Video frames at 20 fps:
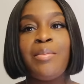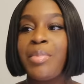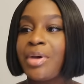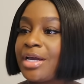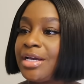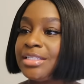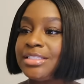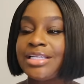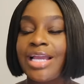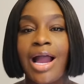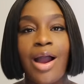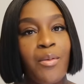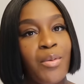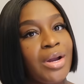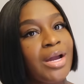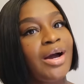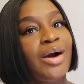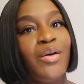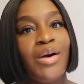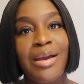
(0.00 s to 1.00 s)
because y'all
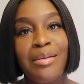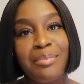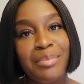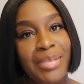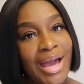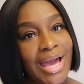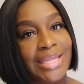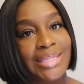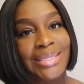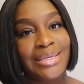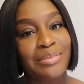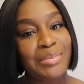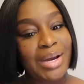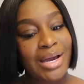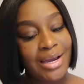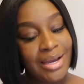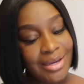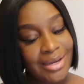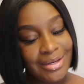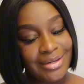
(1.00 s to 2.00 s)
would go and buy them
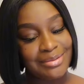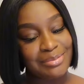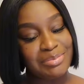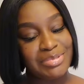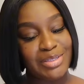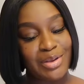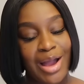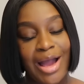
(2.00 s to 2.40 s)
up.